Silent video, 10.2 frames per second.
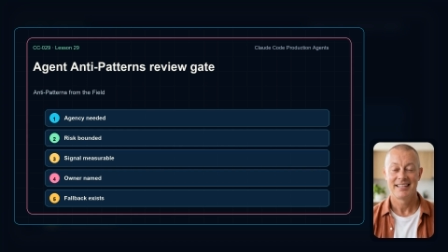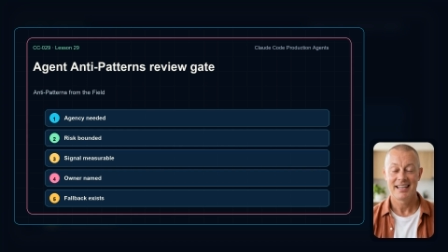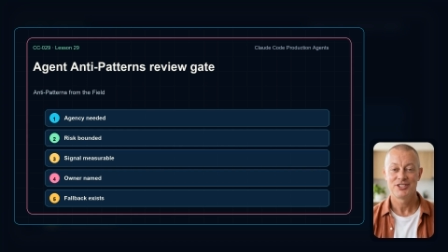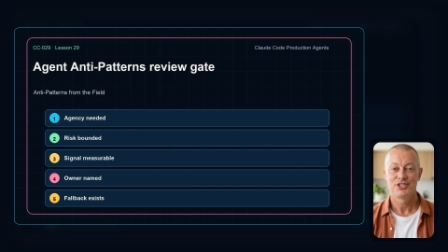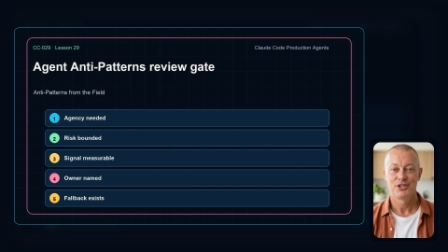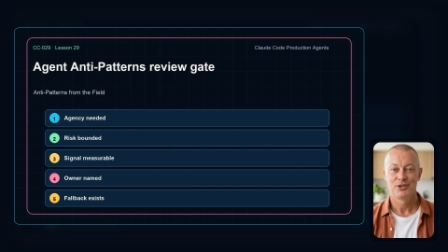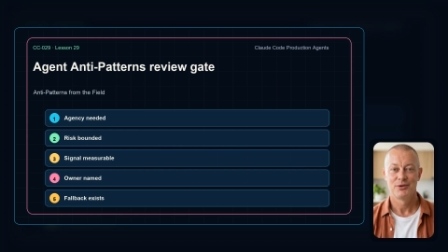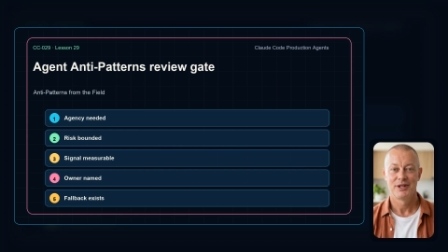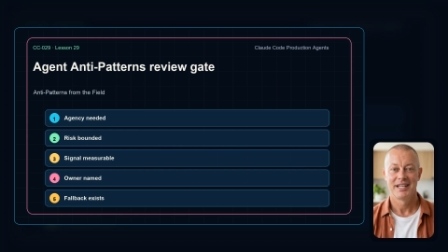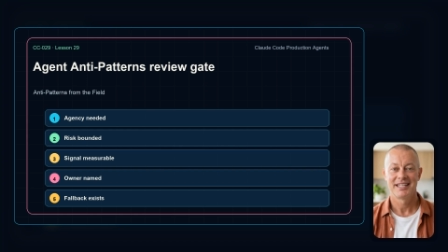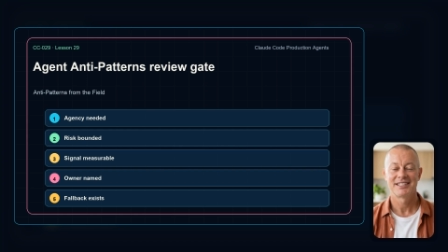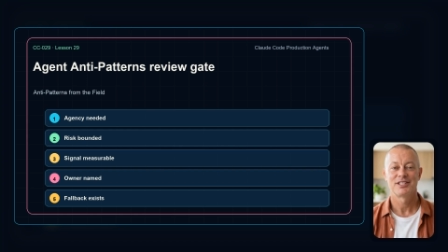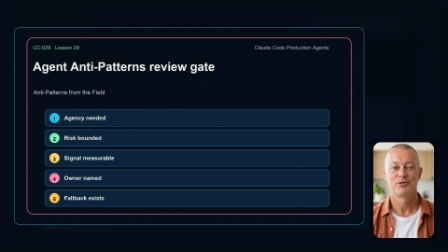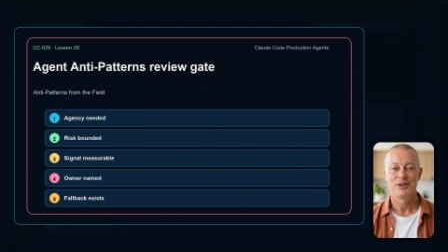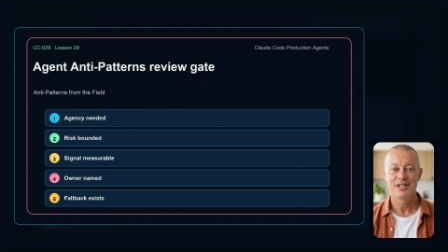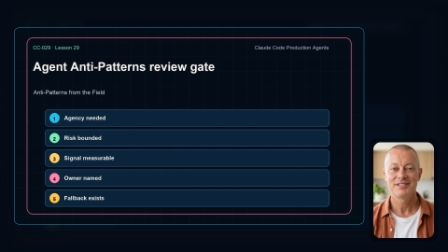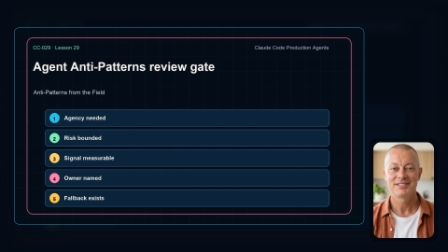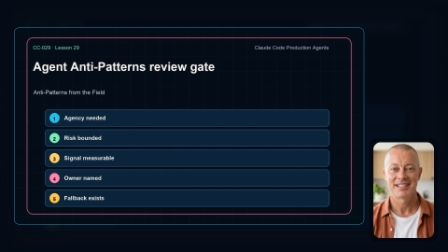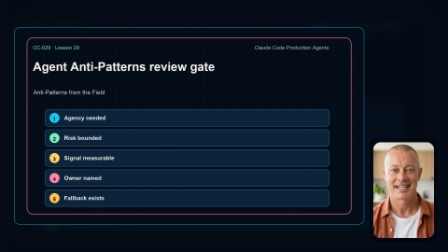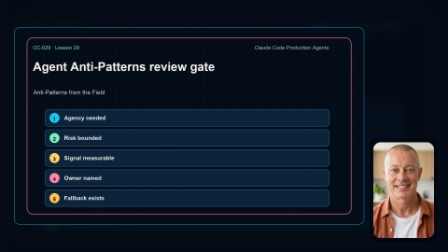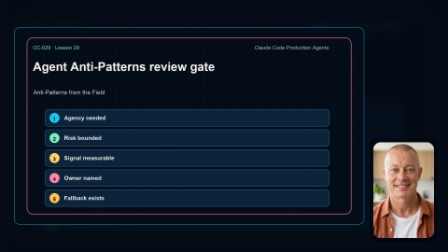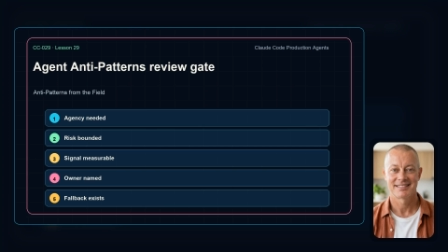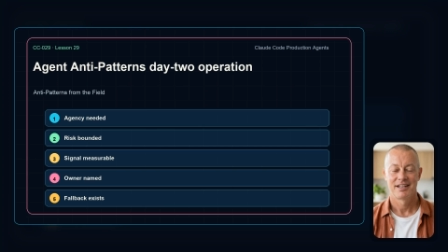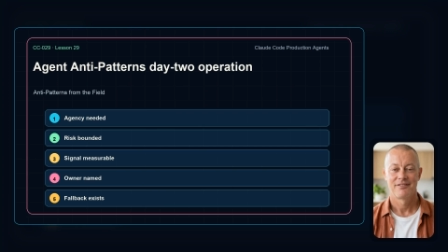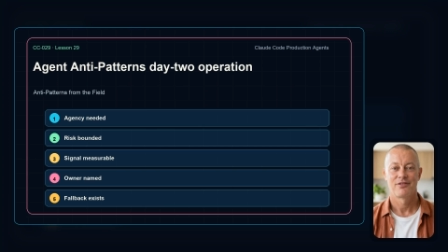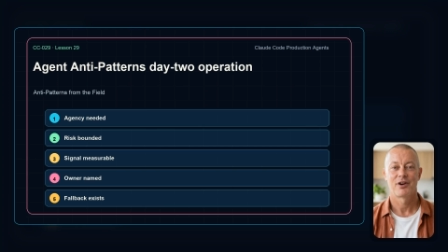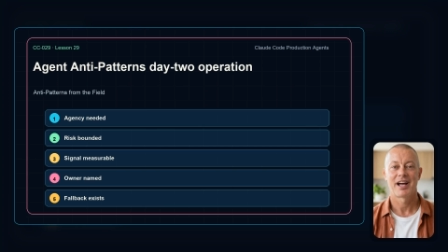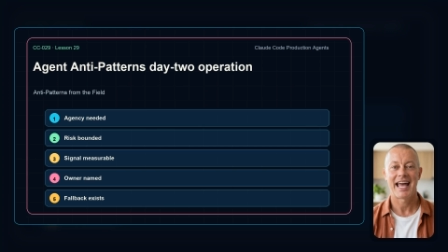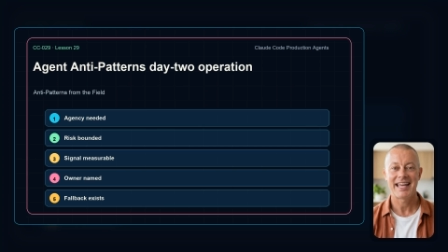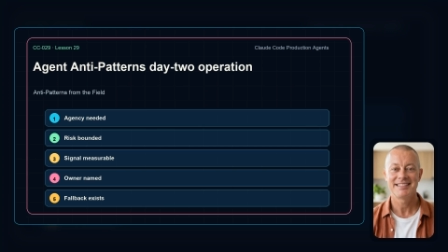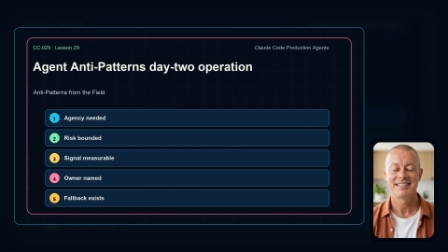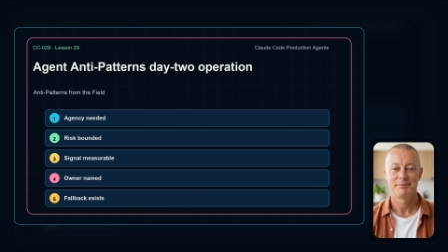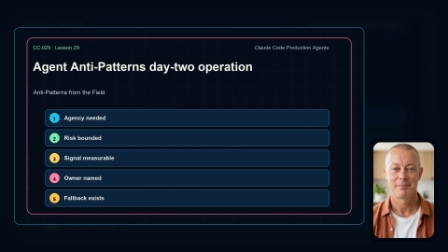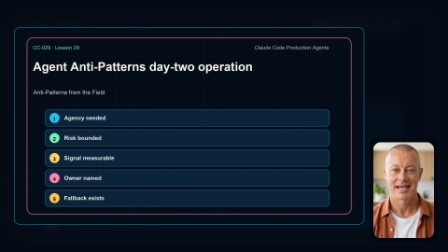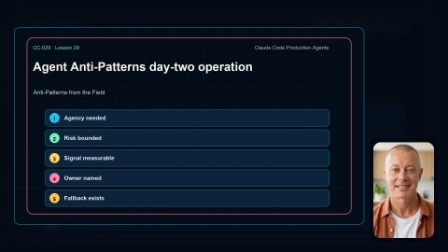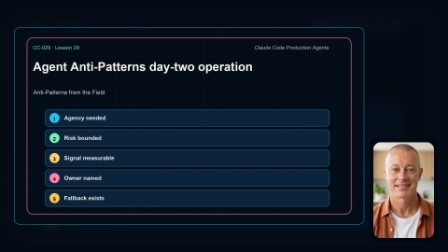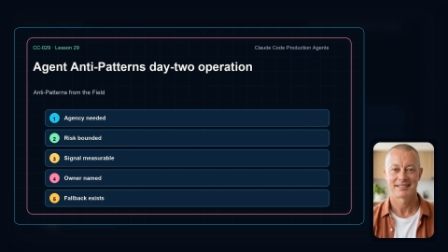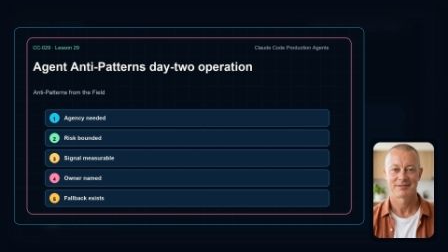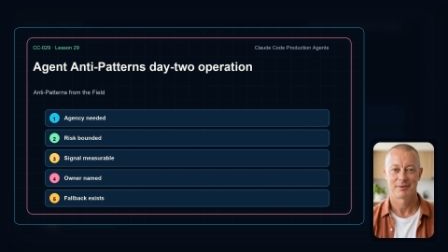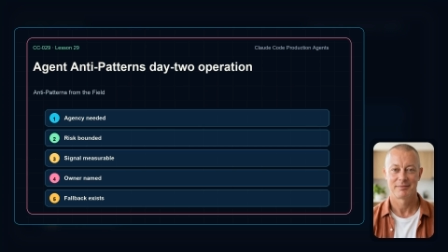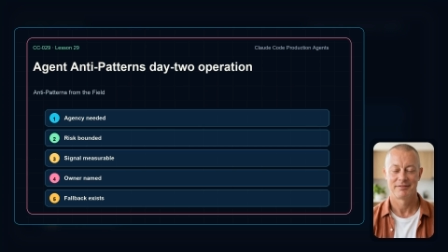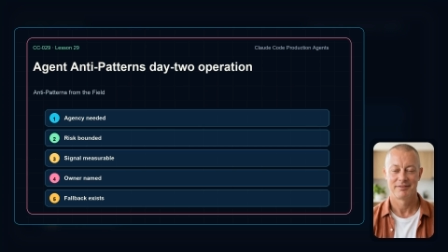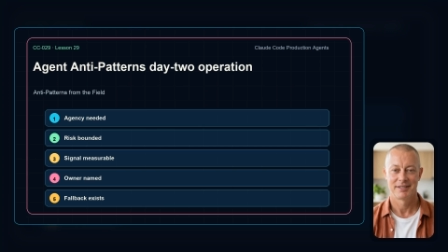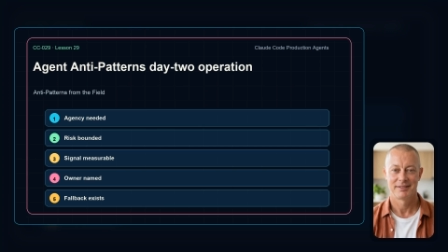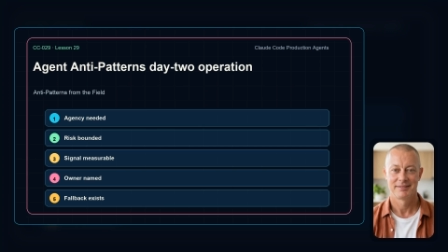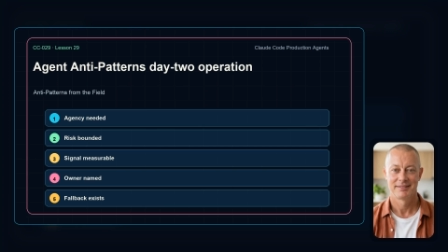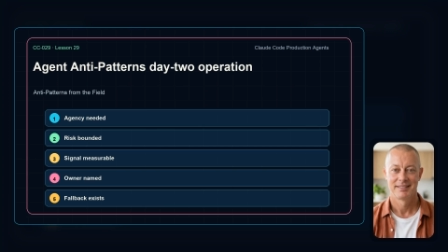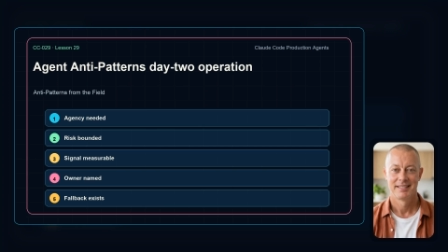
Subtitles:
Day 2 is the real test for anti-patterns from the field.